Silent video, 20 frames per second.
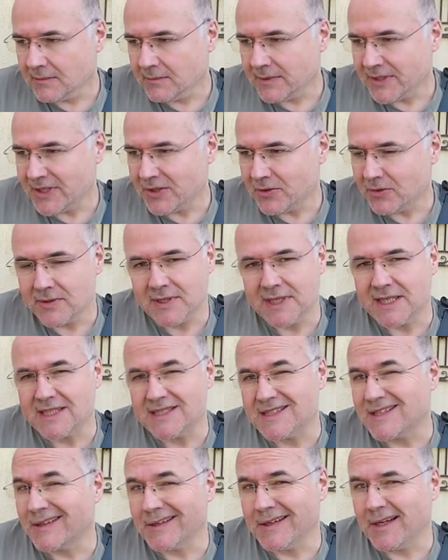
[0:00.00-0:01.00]
we do
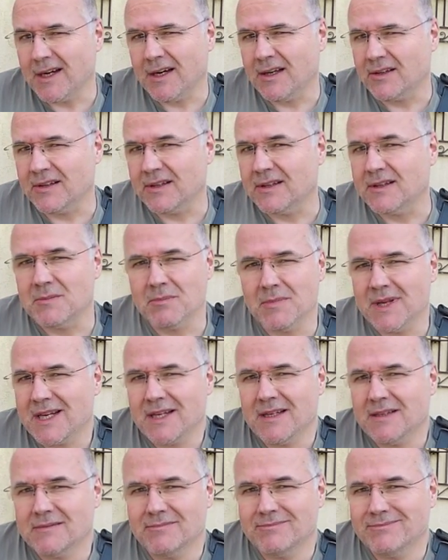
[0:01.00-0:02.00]
things in the garden and
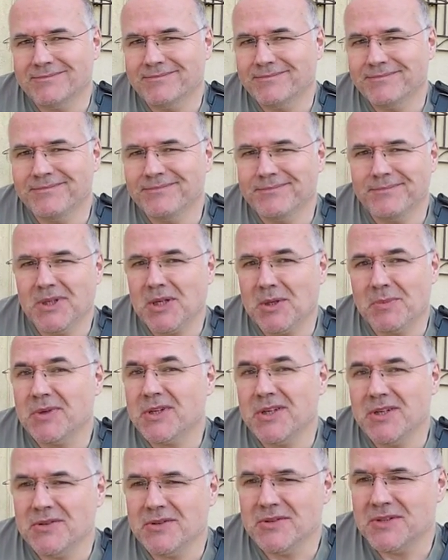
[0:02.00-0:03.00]
make
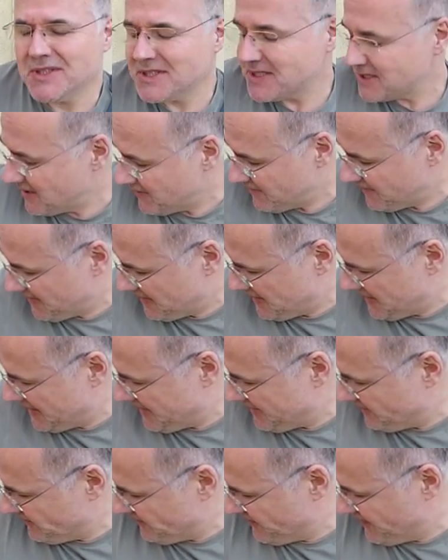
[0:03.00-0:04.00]
barbecues and stuff like
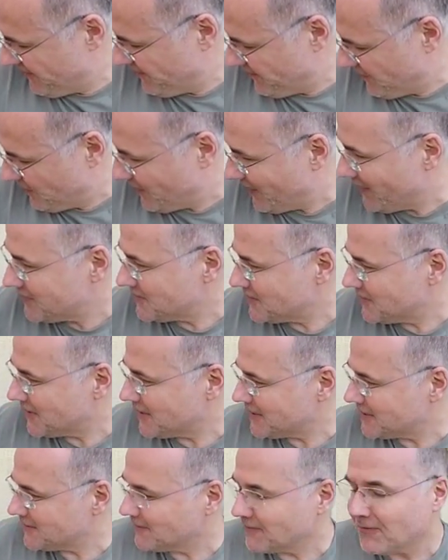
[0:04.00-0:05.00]
that if the weather's
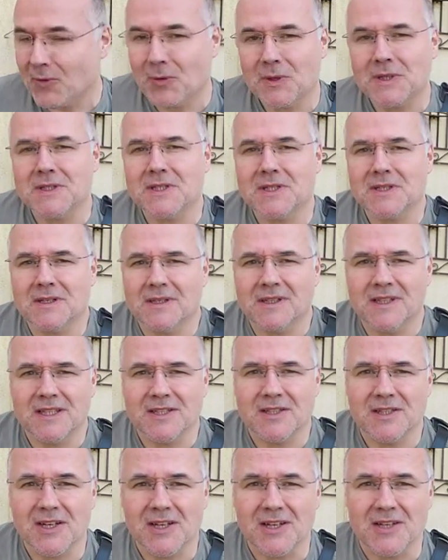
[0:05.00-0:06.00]
nice, and for once
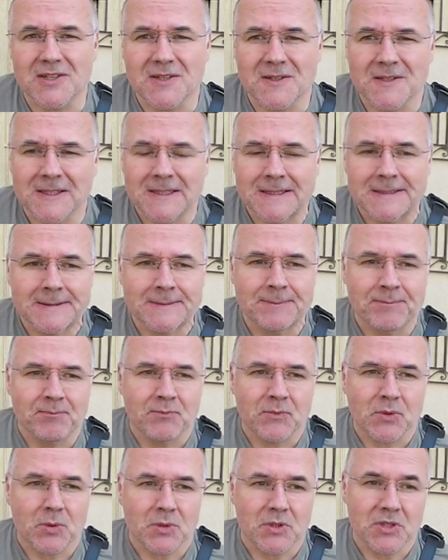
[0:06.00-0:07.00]
it's nice,
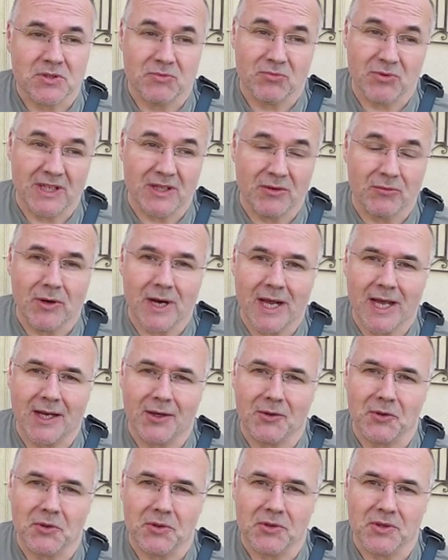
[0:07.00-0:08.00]
which is really rare
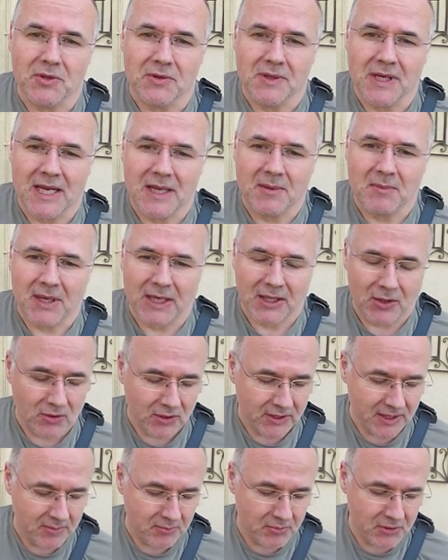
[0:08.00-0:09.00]
on a UK bank
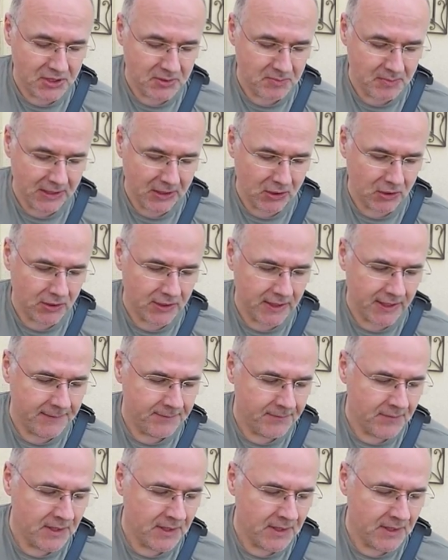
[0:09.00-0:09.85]
holiday, British bank holiday.